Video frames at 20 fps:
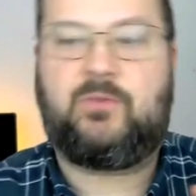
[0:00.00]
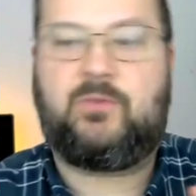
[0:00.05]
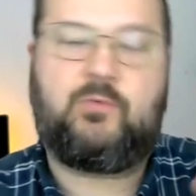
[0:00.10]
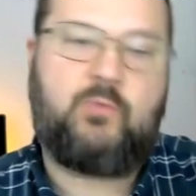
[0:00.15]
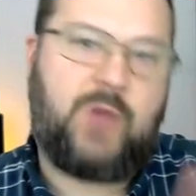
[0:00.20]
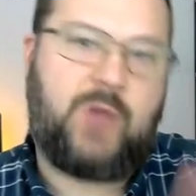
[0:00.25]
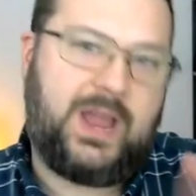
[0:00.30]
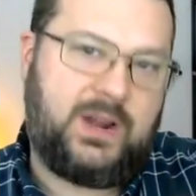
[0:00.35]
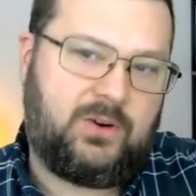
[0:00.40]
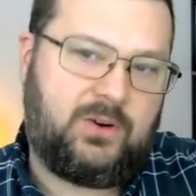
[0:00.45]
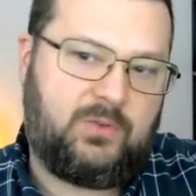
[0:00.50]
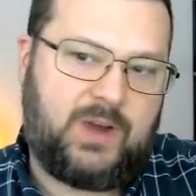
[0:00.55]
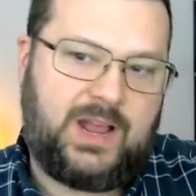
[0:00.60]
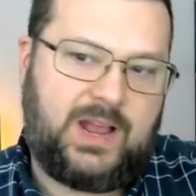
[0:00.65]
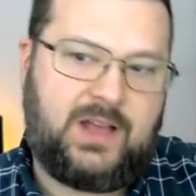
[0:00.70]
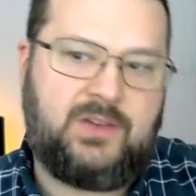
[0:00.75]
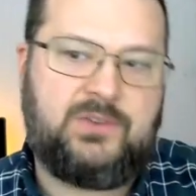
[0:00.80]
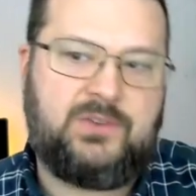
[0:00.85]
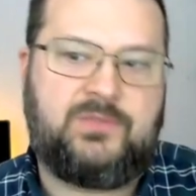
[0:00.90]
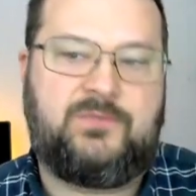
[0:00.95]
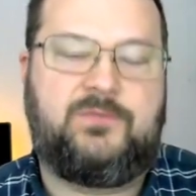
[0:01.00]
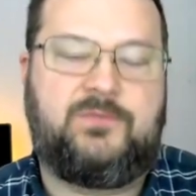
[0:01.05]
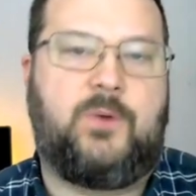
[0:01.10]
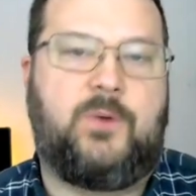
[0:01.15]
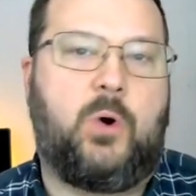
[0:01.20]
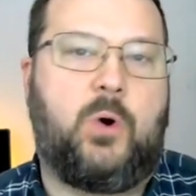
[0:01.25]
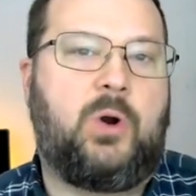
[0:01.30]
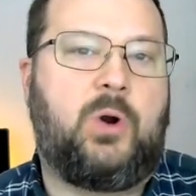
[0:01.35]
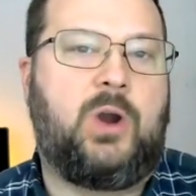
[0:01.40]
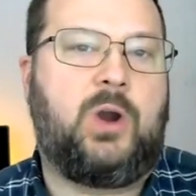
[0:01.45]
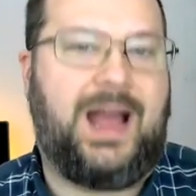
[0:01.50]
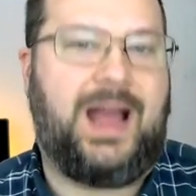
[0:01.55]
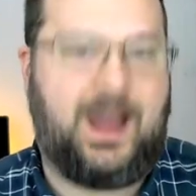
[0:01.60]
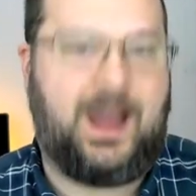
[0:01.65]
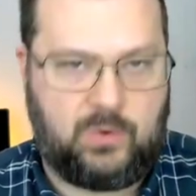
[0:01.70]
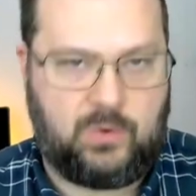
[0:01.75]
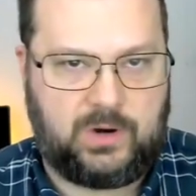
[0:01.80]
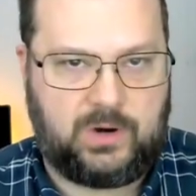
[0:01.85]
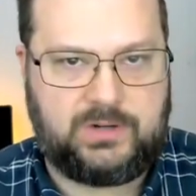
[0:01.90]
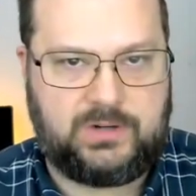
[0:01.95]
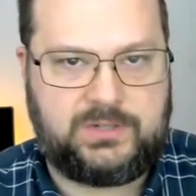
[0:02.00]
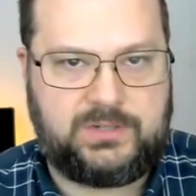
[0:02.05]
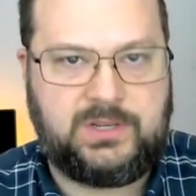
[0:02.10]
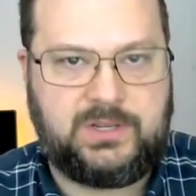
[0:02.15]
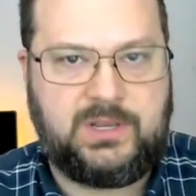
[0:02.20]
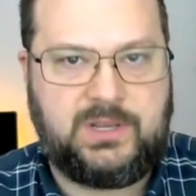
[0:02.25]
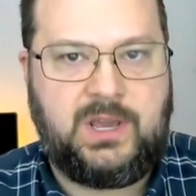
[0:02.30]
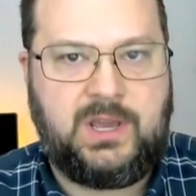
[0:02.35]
right around 4 hours,